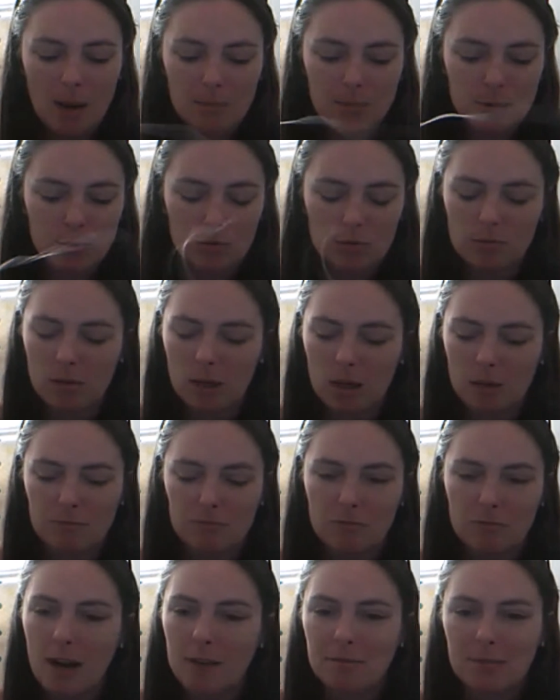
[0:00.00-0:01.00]
all
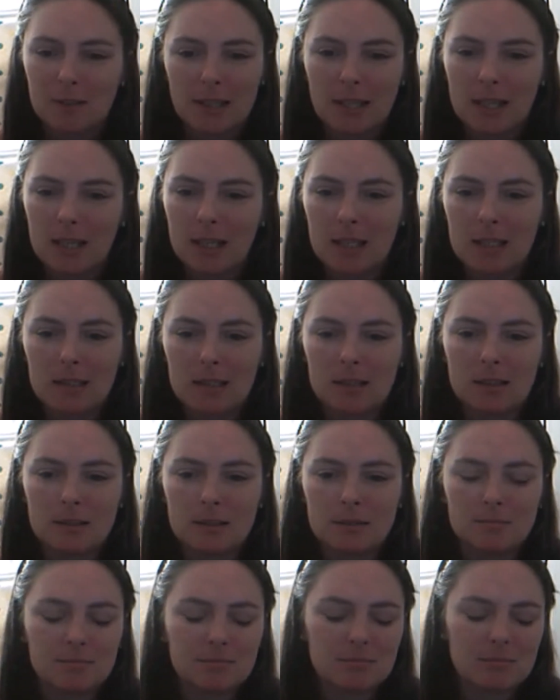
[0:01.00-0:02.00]
unraveling,
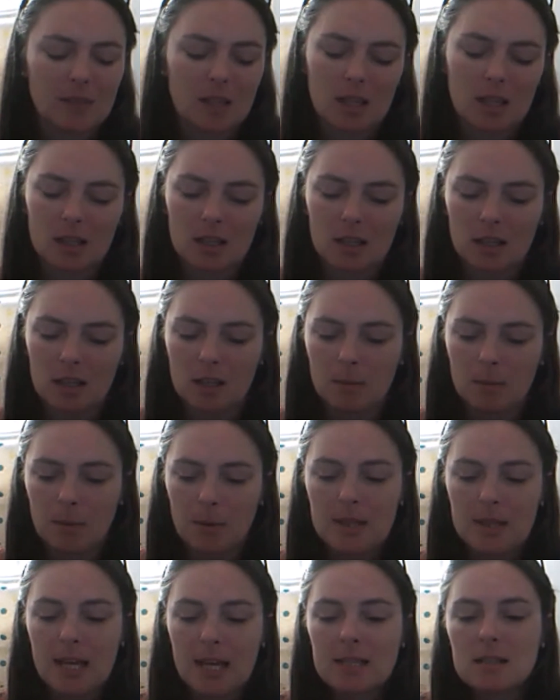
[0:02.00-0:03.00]
and yeah, but
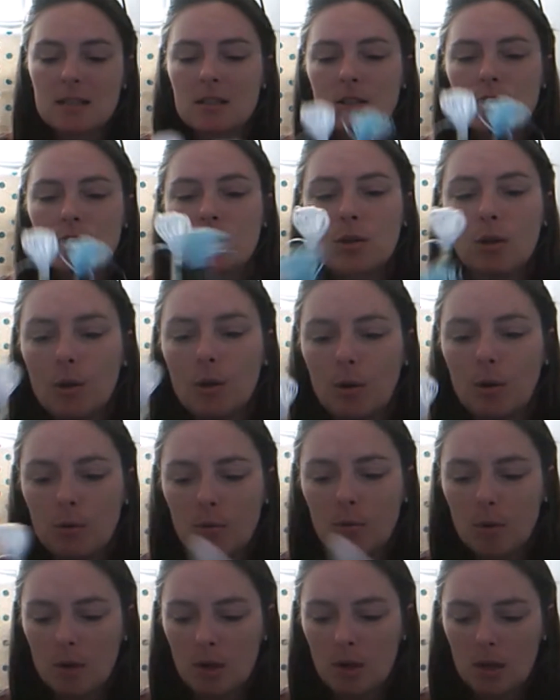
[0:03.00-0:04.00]
that's the
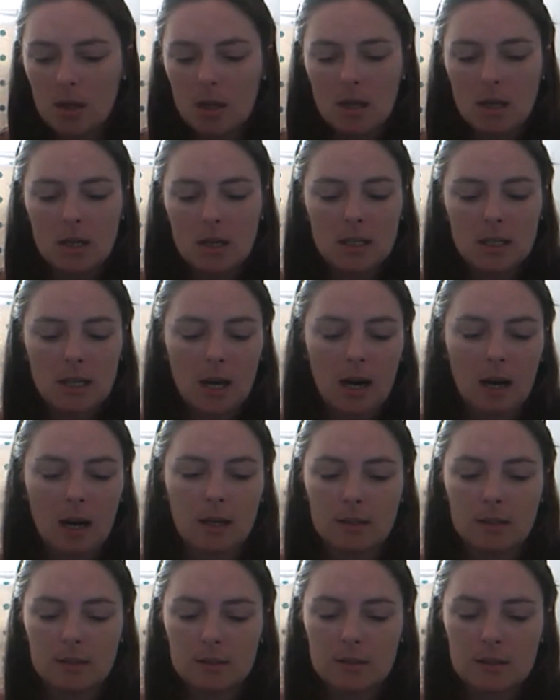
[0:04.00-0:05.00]
2
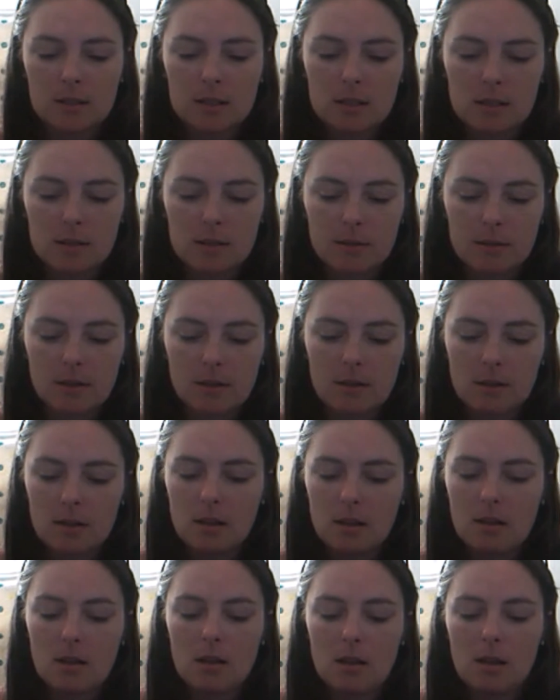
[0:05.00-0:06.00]
colours.
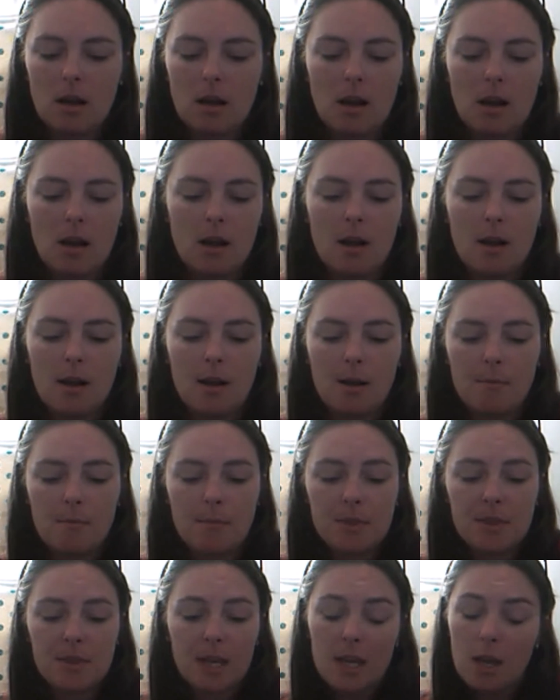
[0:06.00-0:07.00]

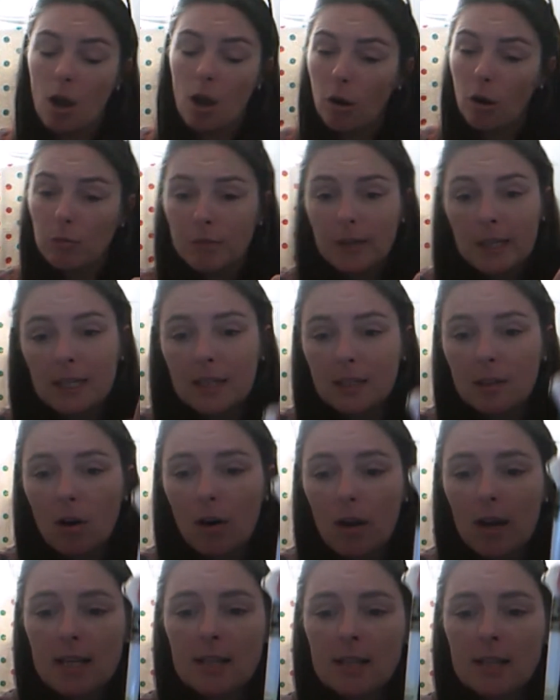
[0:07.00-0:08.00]
They are really
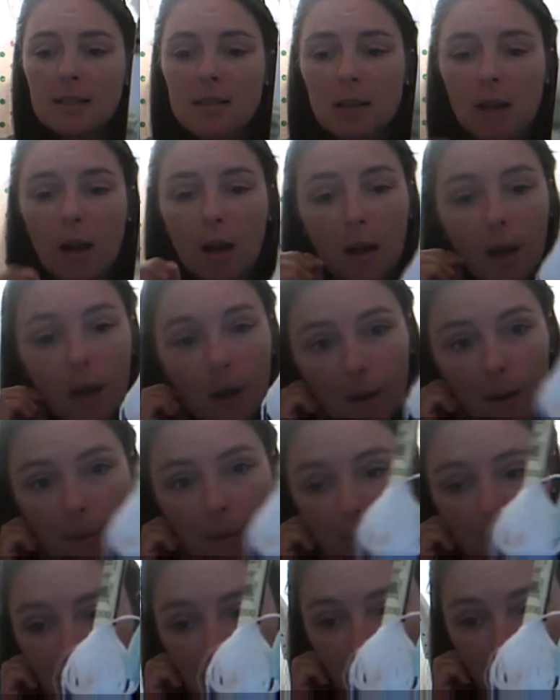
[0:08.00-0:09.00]
nice.
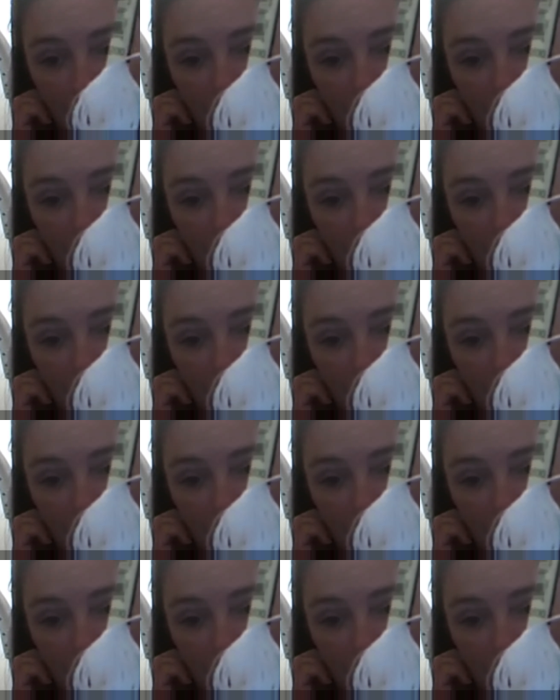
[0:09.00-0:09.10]
Because of